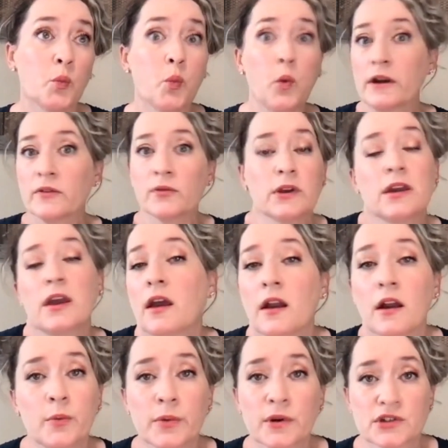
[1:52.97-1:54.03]
we can't
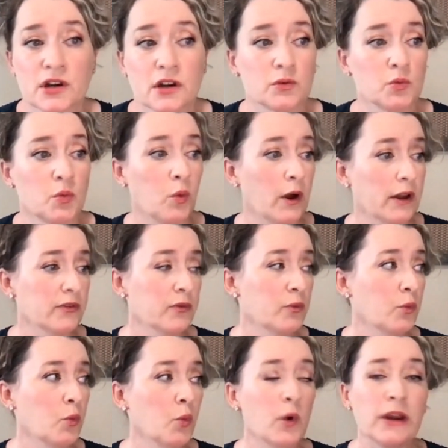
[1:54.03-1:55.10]
help our child? What if
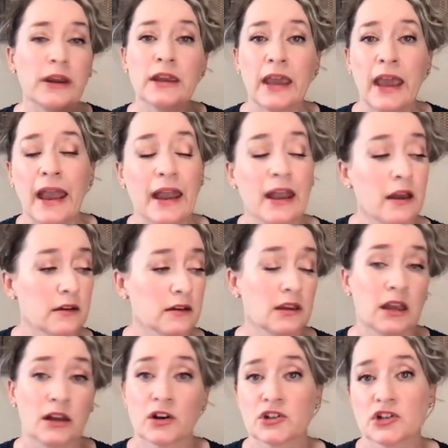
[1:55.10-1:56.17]
we can't
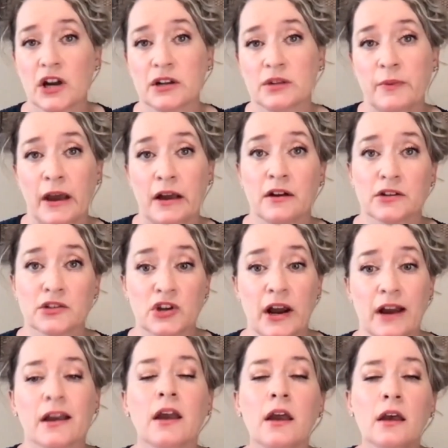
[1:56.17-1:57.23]
get our child back on
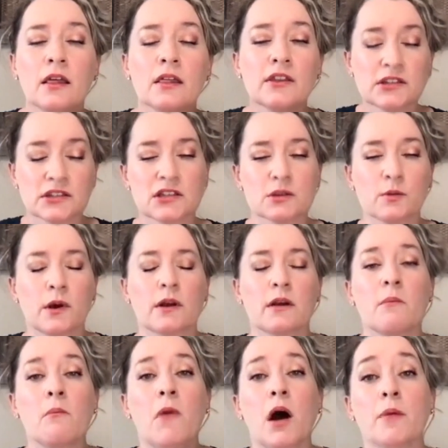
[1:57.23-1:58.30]
track? This is where
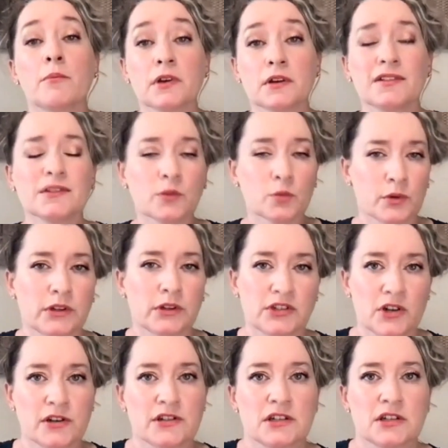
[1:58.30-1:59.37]
mom guilt really
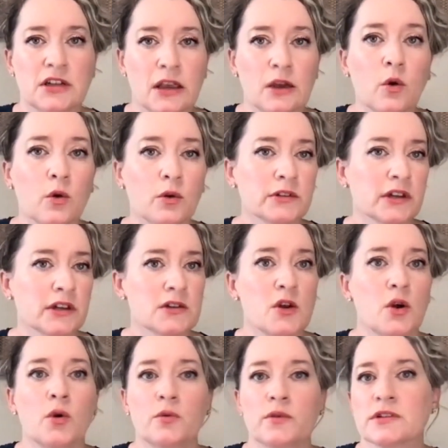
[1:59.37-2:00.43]
starts to take hold. I
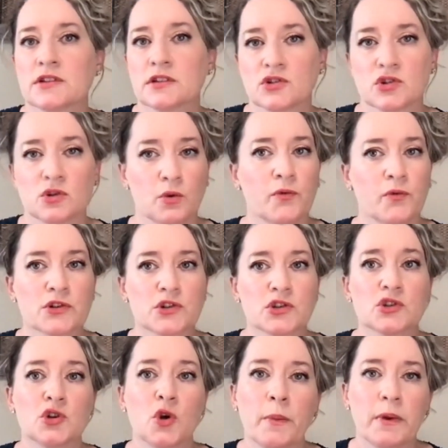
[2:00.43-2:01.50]
know this is true for
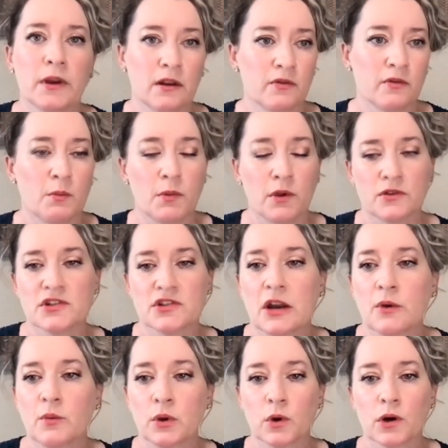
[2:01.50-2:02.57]
so many of the mothers that we